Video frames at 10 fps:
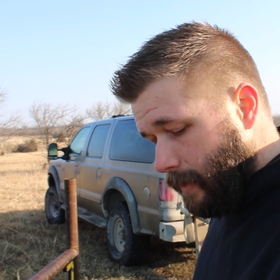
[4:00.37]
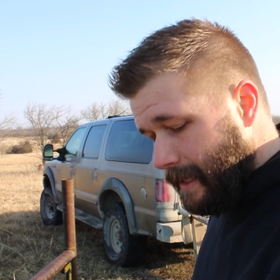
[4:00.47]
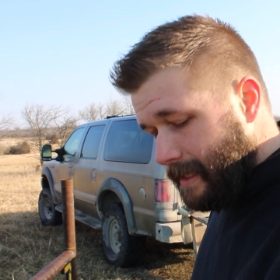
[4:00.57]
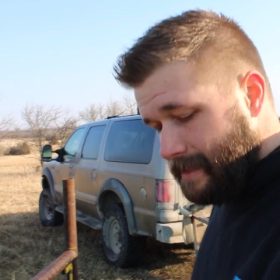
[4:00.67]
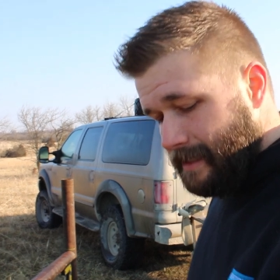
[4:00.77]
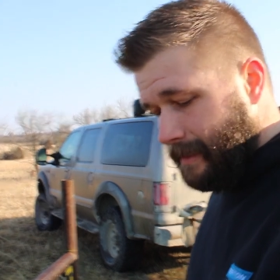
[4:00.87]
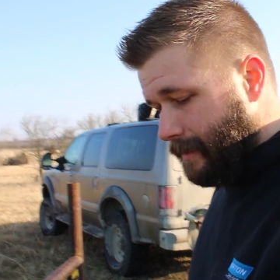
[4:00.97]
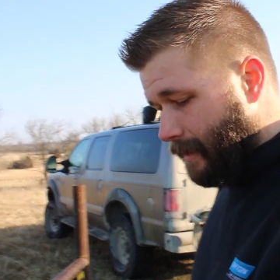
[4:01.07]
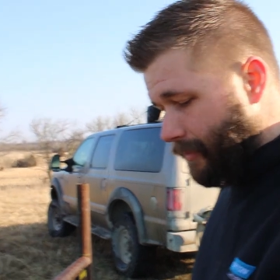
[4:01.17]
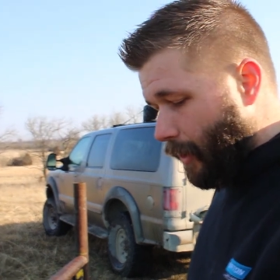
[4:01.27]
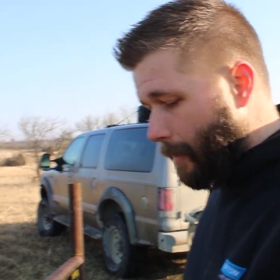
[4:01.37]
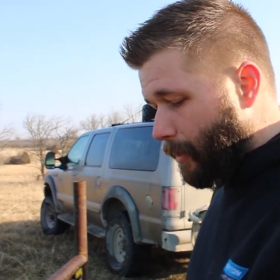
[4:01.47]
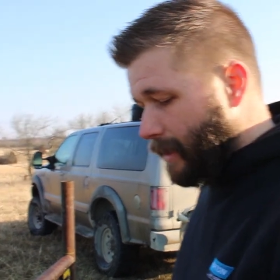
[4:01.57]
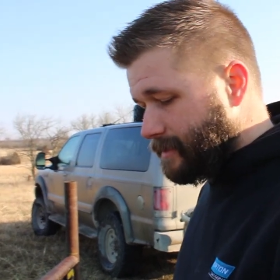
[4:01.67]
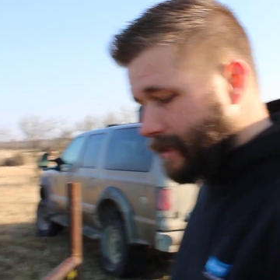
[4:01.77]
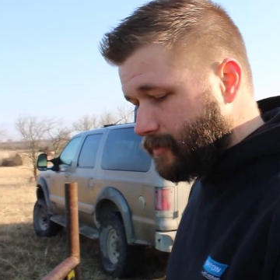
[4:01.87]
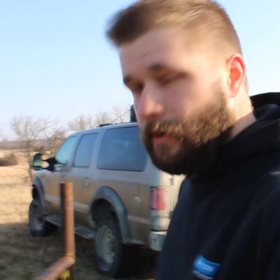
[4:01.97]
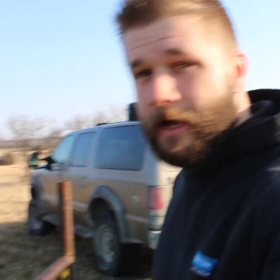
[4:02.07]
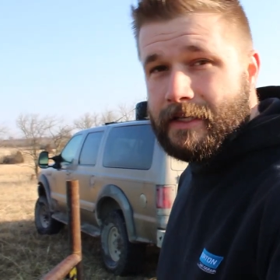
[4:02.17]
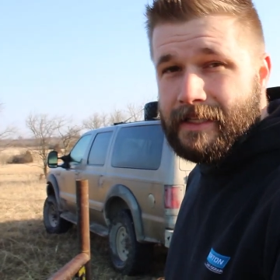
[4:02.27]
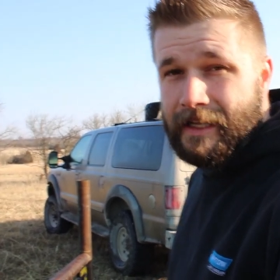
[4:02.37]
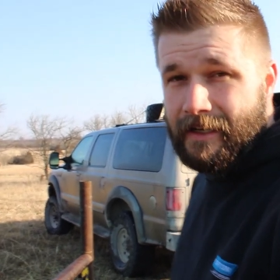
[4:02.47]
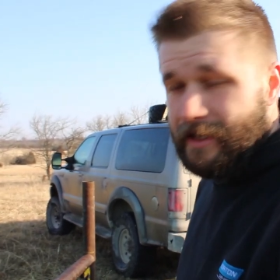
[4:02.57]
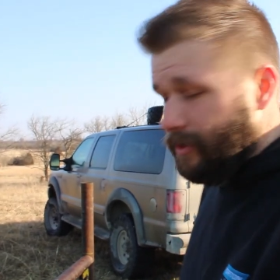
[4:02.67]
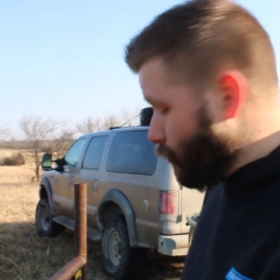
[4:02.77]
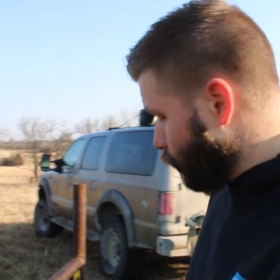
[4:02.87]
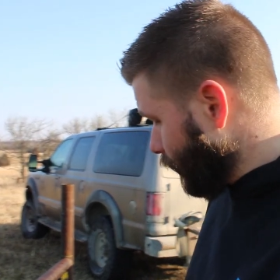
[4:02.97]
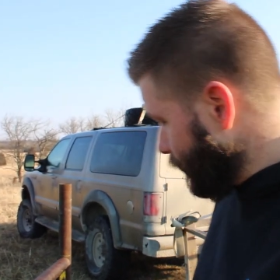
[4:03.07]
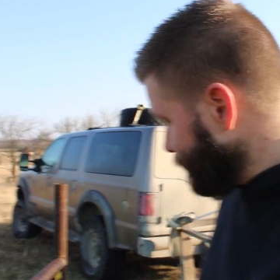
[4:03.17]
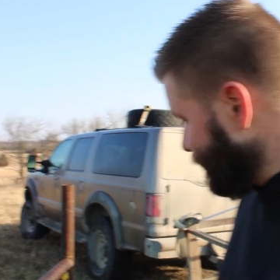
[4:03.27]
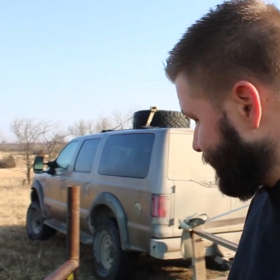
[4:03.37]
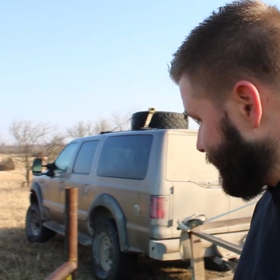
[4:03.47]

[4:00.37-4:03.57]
his thought process was that you really didn't